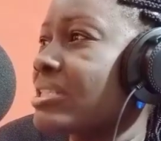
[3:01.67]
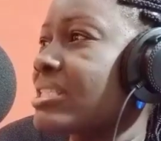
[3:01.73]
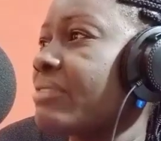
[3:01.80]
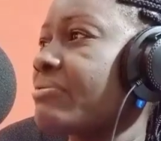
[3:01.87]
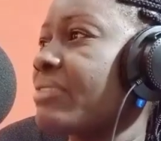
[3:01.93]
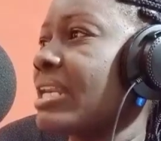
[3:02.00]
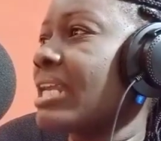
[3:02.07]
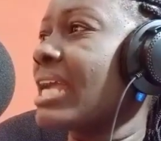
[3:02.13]
God
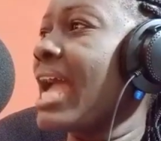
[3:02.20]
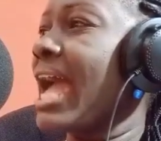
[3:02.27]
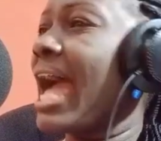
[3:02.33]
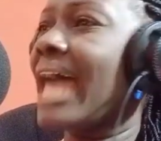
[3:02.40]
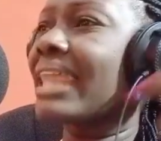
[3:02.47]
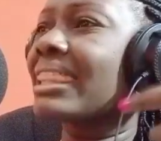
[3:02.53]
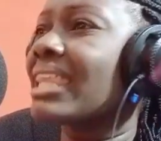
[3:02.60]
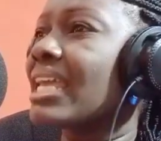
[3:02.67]
severally.
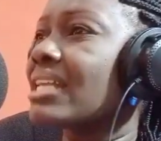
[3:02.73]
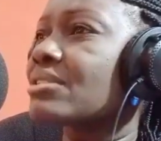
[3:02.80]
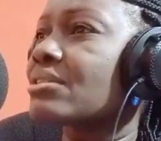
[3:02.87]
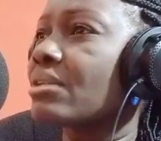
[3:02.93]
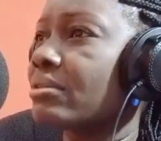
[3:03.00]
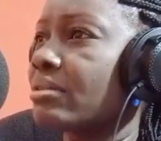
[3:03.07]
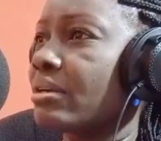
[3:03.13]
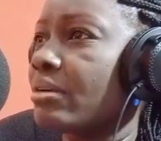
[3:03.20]
And things
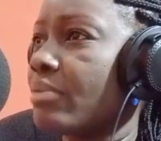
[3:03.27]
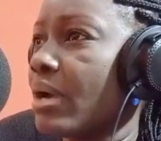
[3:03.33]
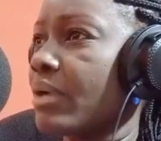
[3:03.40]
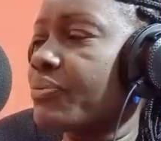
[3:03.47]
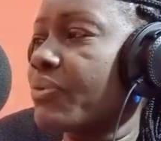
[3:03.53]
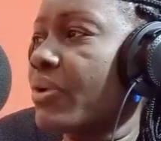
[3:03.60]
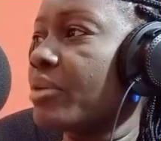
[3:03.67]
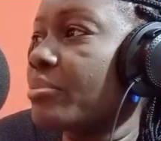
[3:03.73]
turned
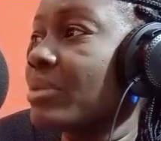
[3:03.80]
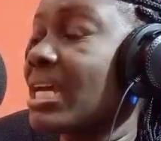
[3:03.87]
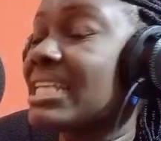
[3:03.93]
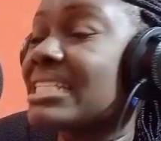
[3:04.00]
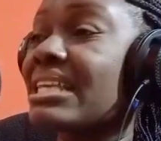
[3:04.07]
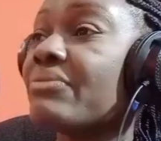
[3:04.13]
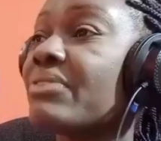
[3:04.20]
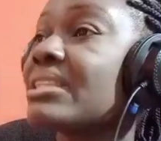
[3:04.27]
around for him.
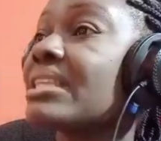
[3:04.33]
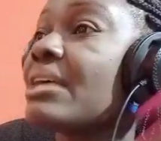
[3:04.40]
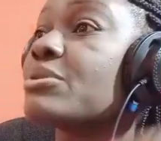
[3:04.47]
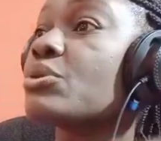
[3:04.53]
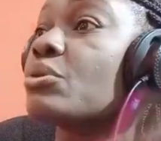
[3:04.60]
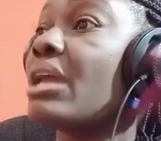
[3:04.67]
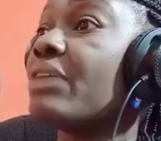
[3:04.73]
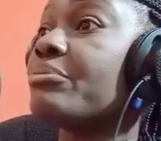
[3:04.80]
Several
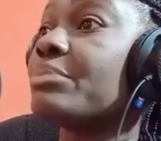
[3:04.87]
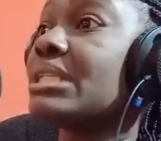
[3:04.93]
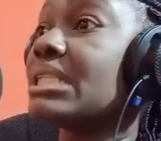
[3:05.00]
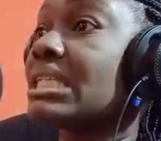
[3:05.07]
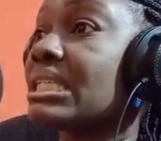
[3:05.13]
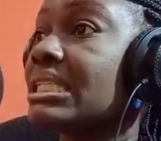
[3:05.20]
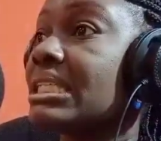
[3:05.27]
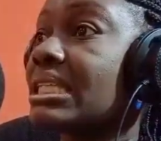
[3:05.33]
times he will have been
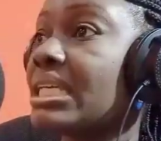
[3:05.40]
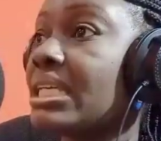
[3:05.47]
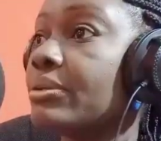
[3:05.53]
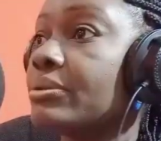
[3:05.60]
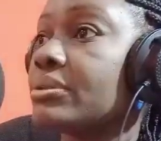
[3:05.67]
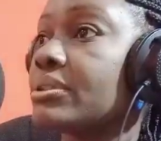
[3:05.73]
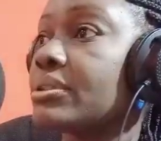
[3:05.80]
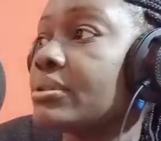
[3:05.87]

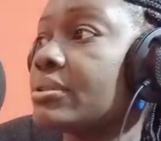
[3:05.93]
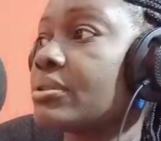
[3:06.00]
killed.